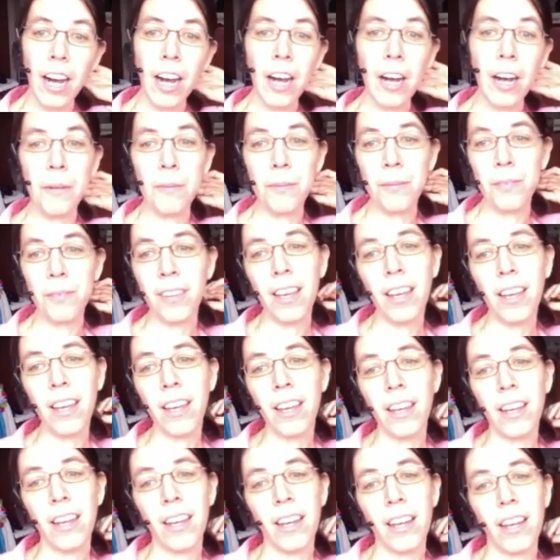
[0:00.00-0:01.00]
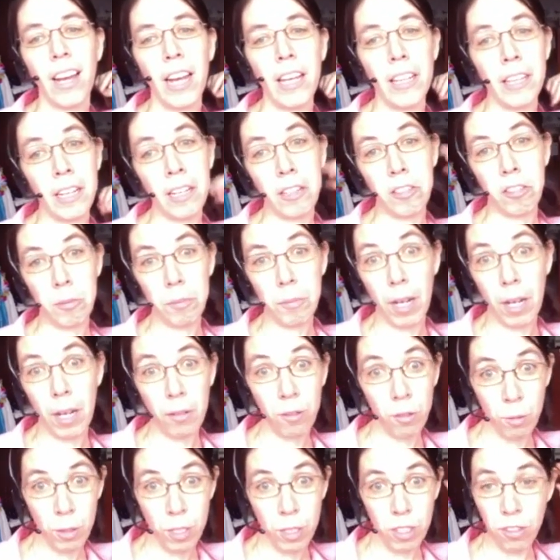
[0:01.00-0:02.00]
I think
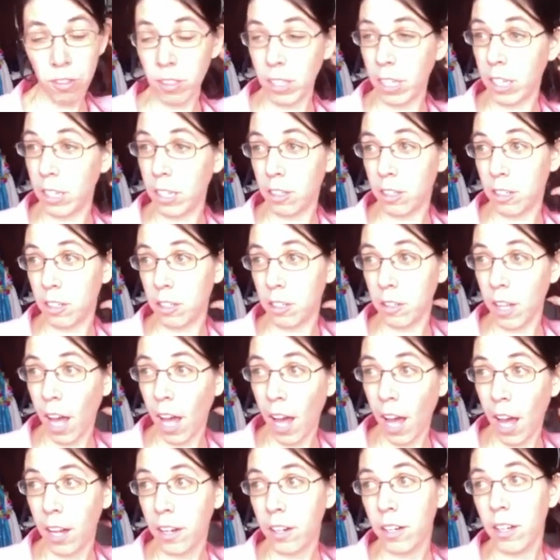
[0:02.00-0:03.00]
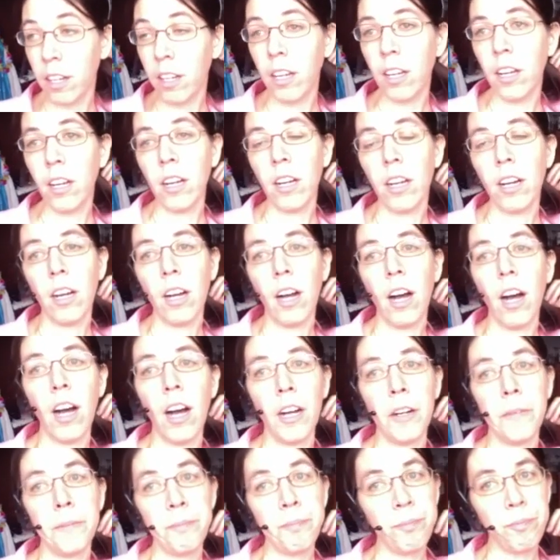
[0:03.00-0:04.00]
sometimes we just need to do that.
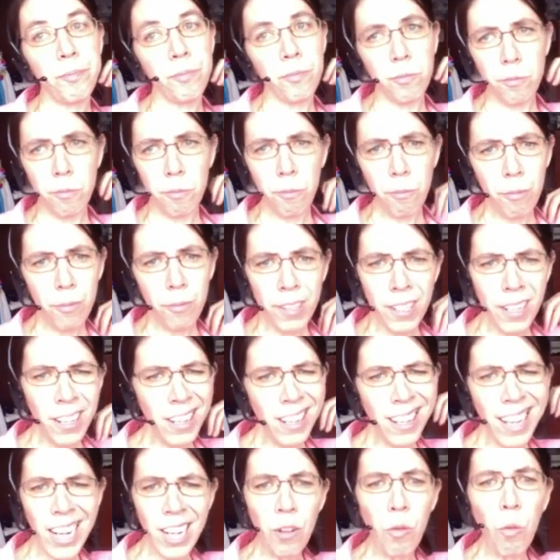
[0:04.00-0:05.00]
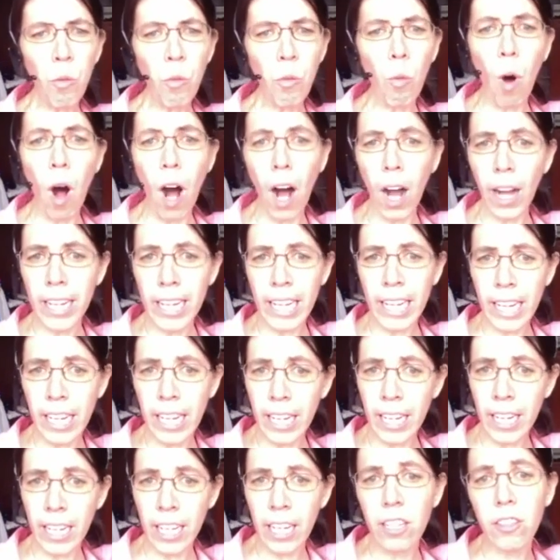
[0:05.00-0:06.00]
And like
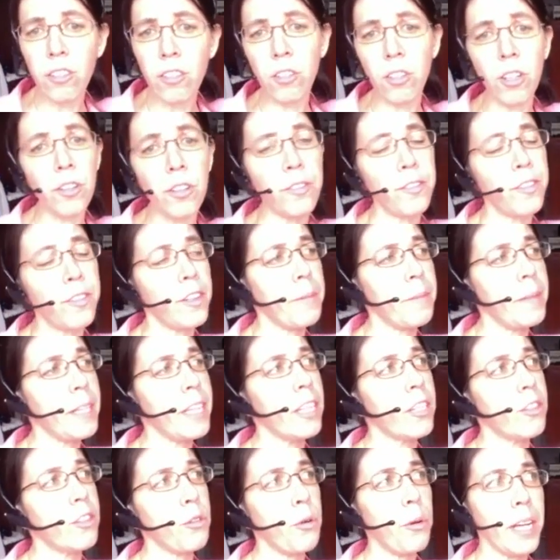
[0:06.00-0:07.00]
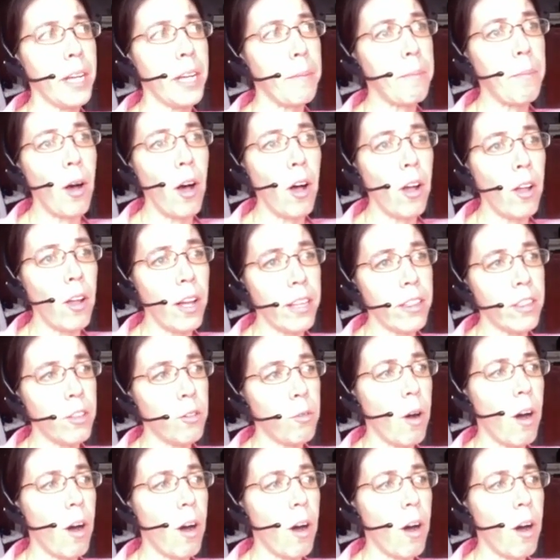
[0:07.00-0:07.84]
walking is good for me, throwing a ball at the